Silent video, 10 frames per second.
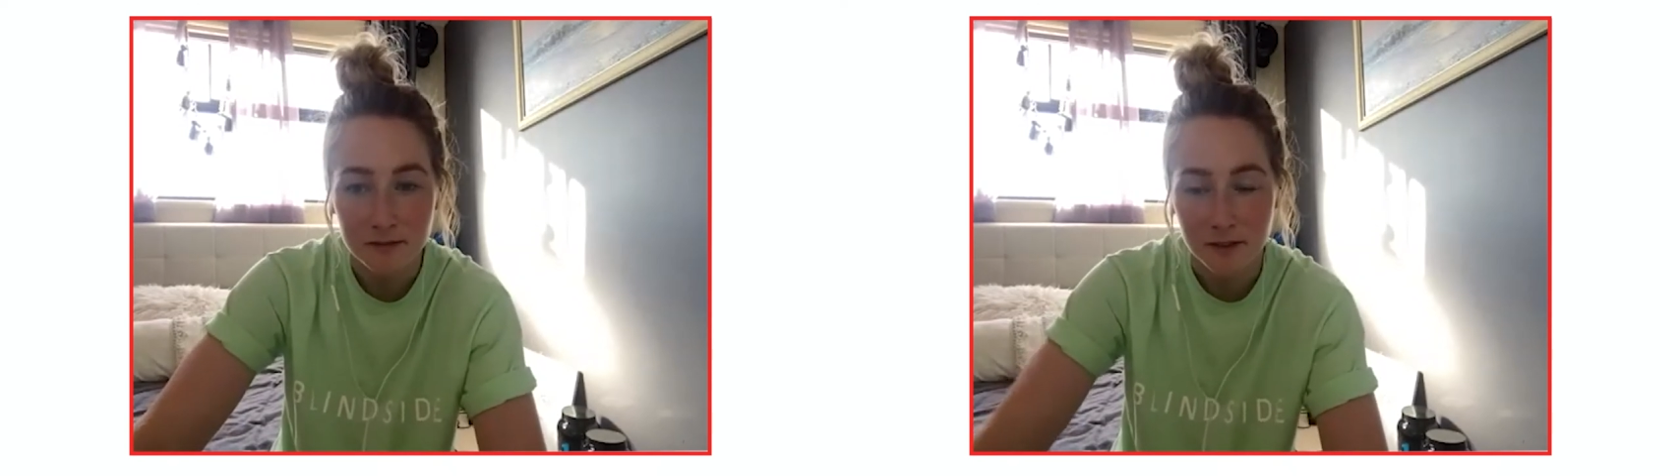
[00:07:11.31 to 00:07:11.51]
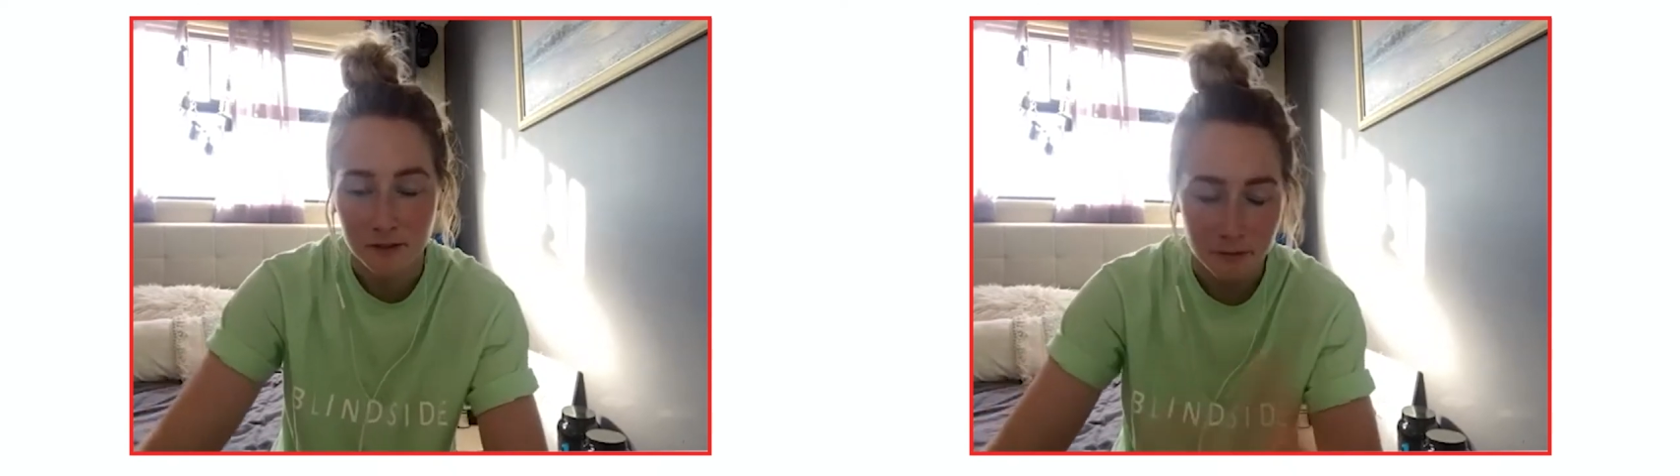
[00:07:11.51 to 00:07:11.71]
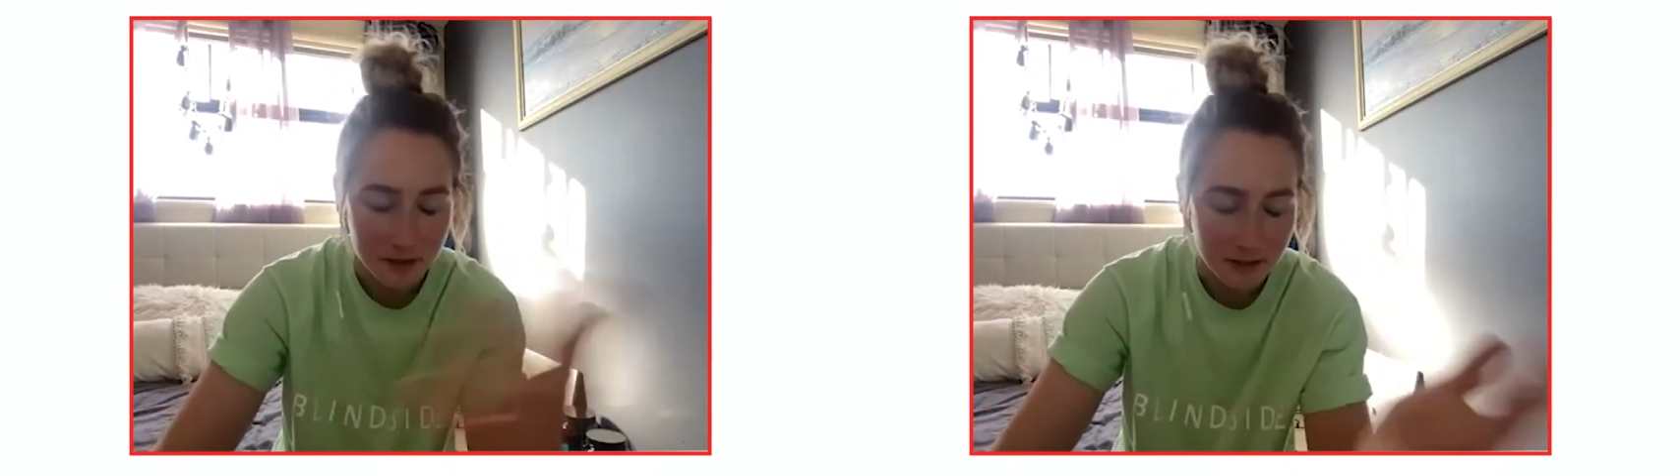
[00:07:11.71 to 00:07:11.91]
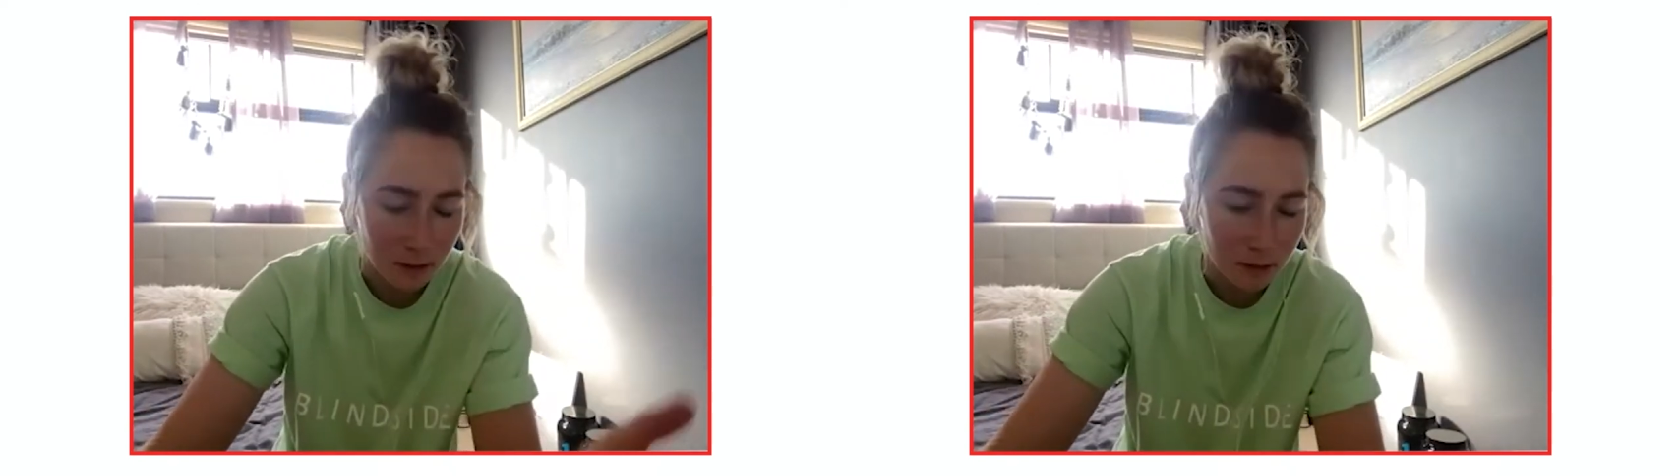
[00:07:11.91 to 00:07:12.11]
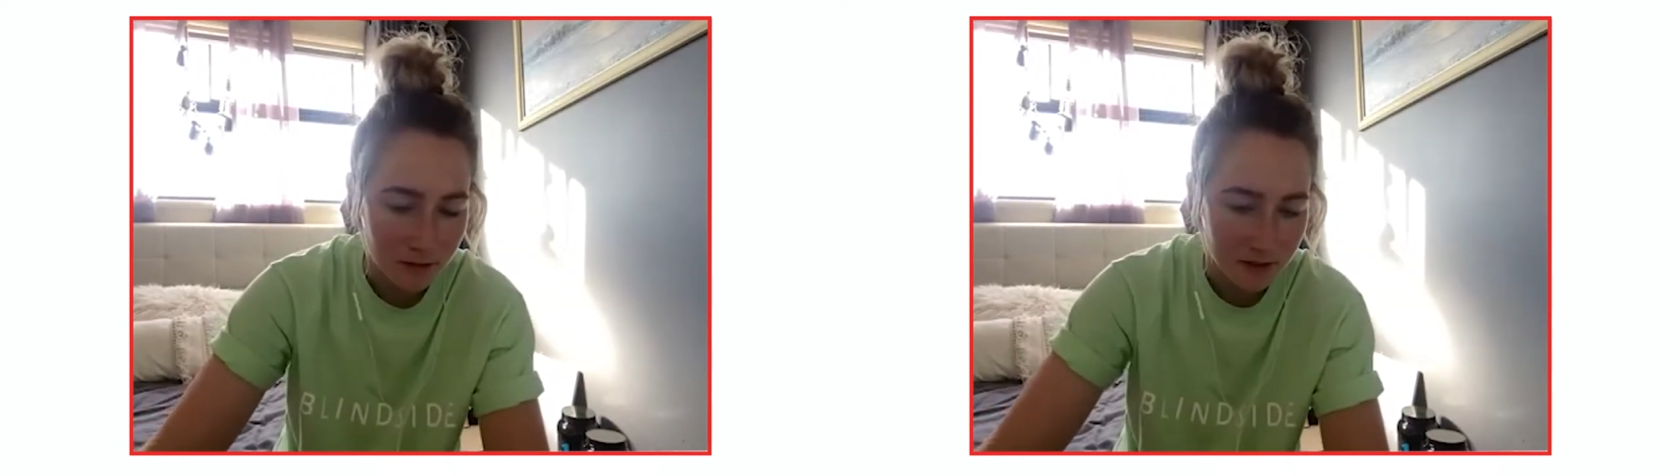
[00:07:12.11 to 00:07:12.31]
you know, with
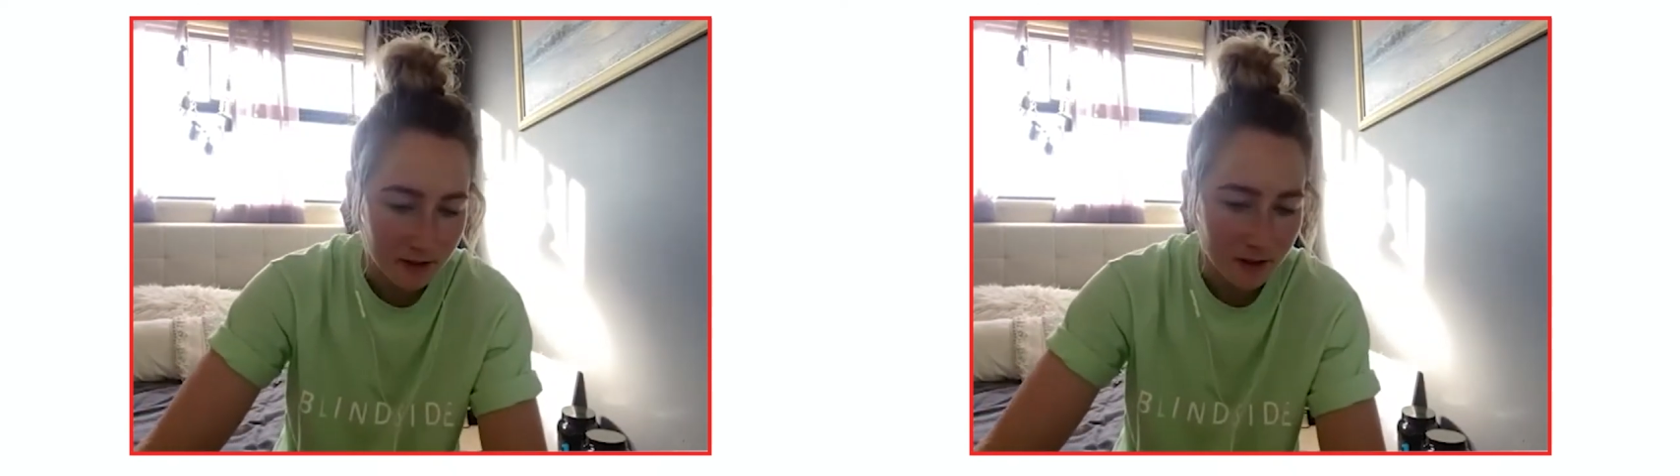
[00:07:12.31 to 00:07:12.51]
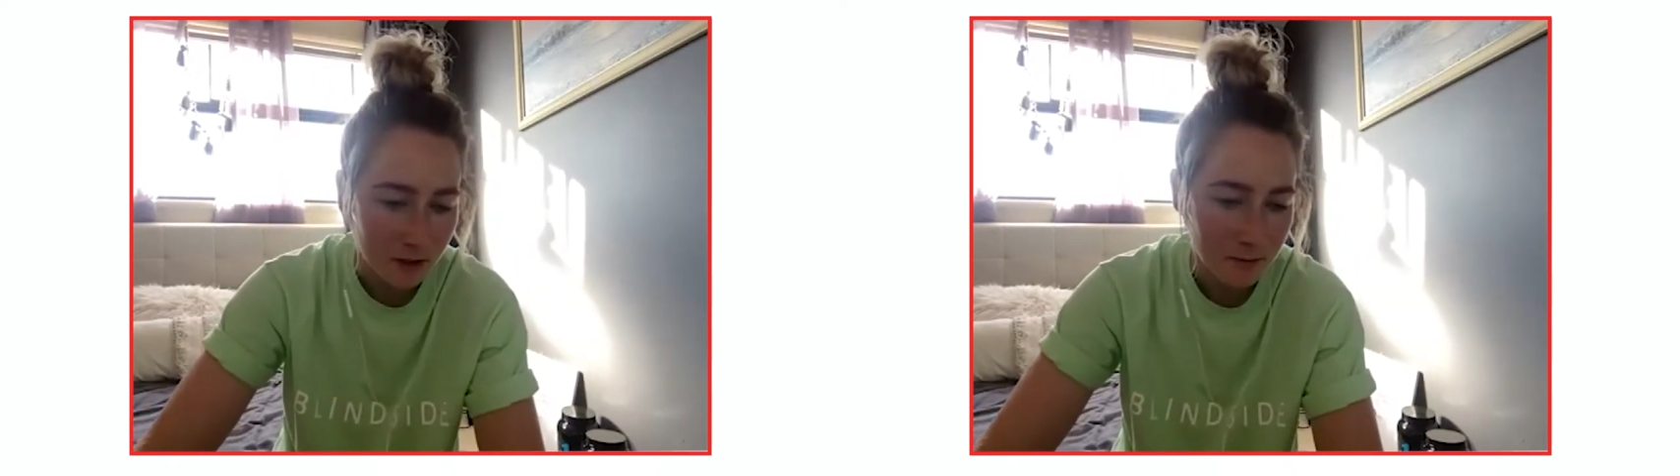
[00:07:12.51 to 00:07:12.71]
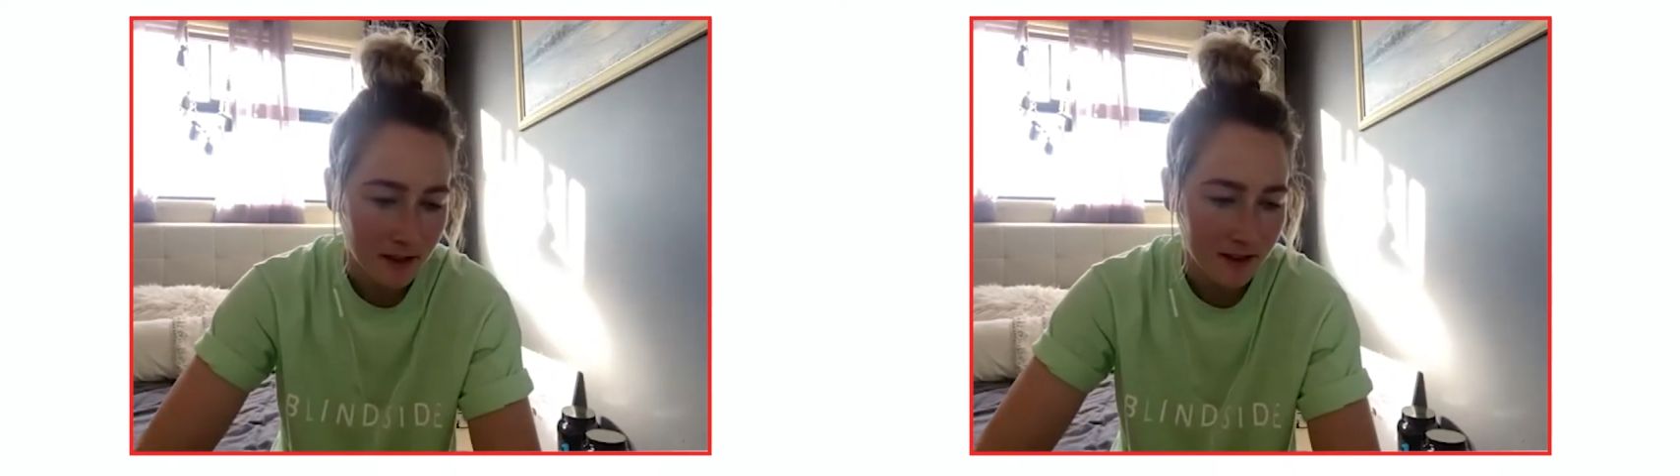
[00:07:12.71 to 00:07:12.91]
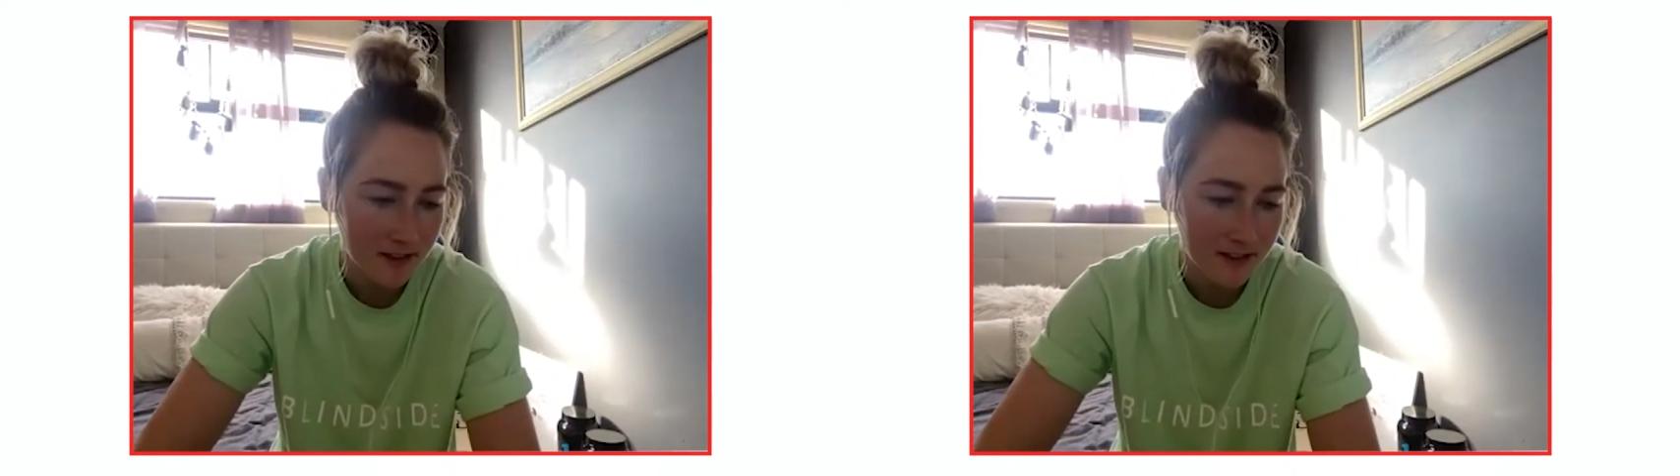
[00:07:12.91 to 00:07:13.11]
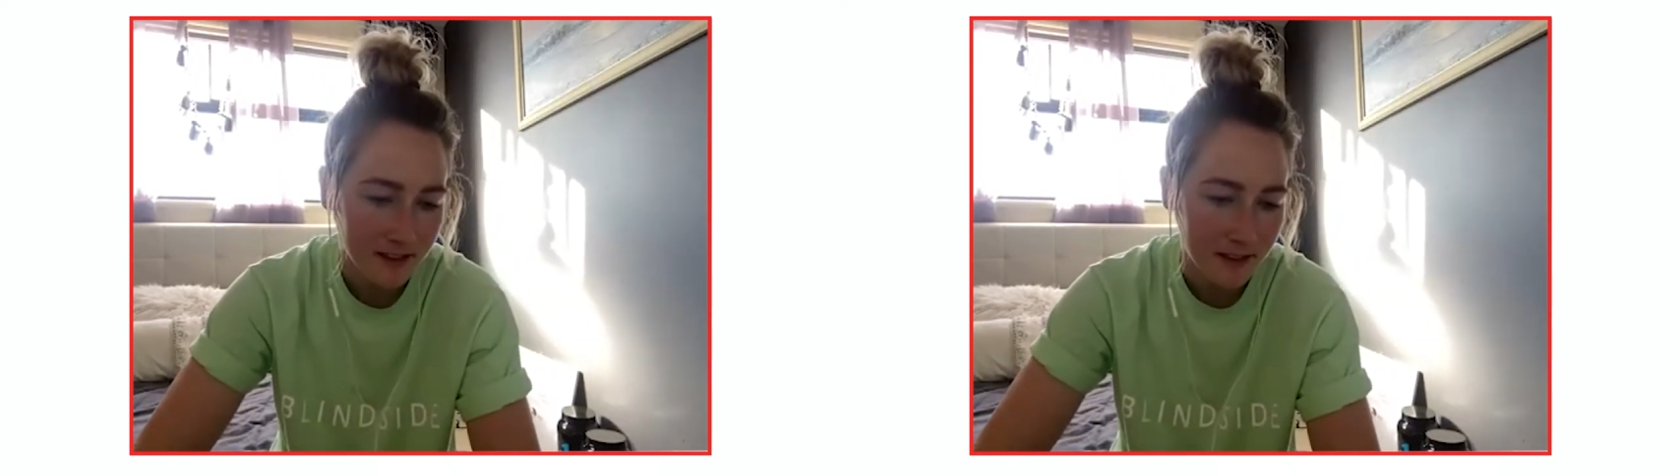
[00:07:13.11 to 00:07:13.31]
COVID, all the
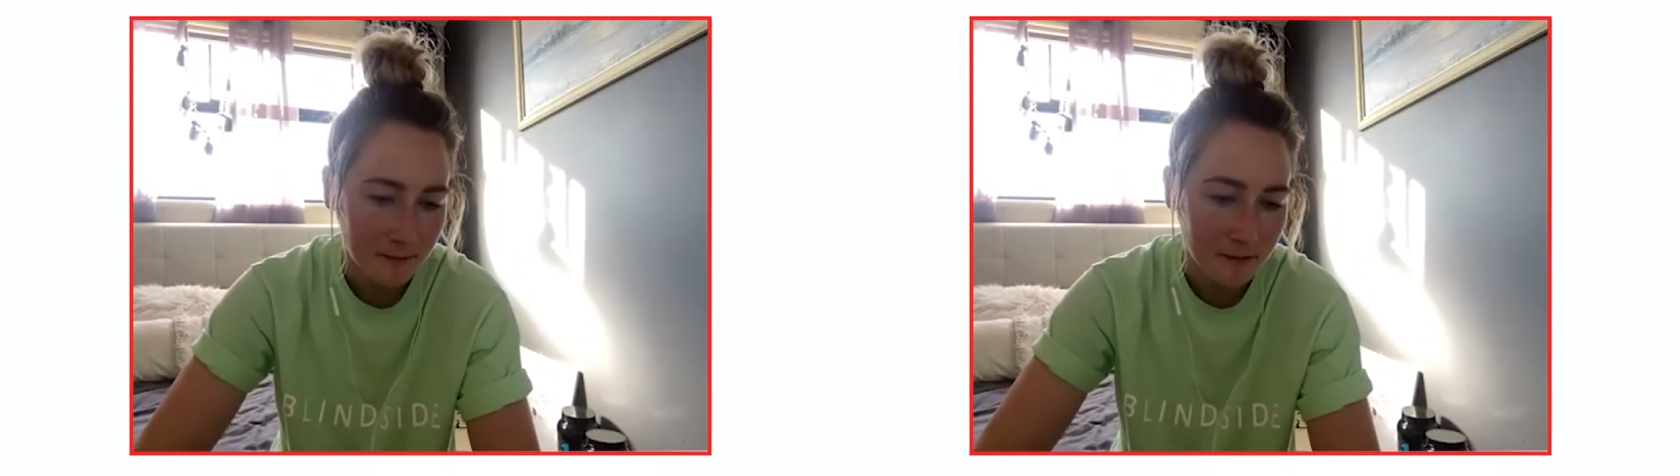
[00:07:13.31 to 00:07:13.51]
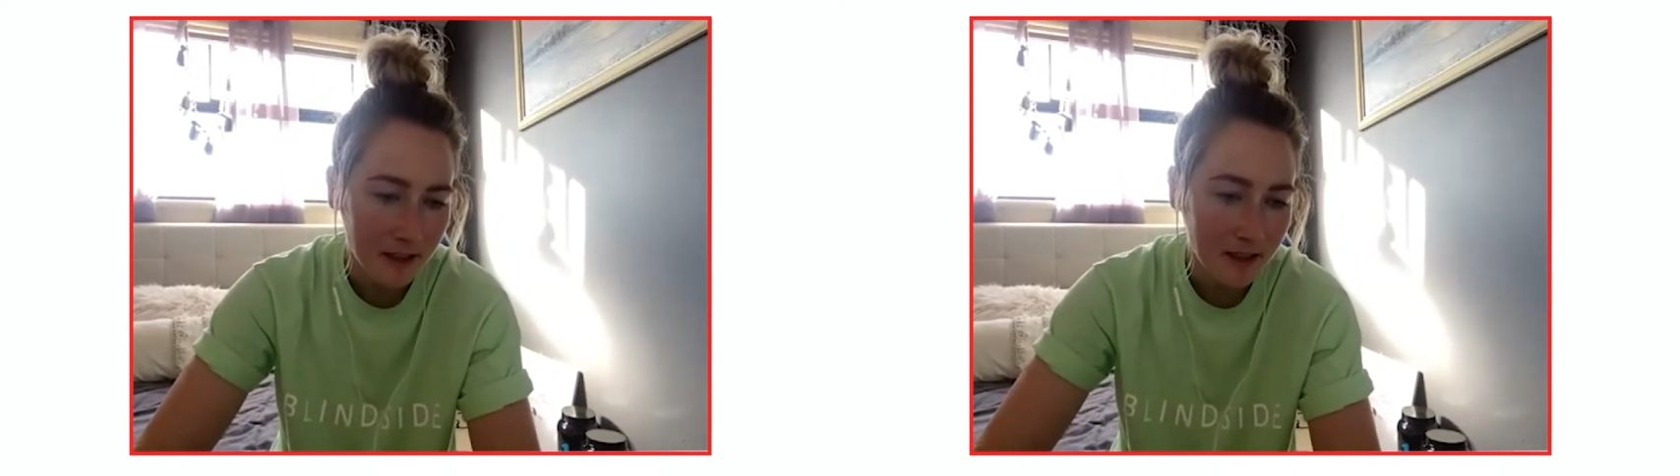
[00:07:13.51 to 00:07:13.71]
cutbacks, um,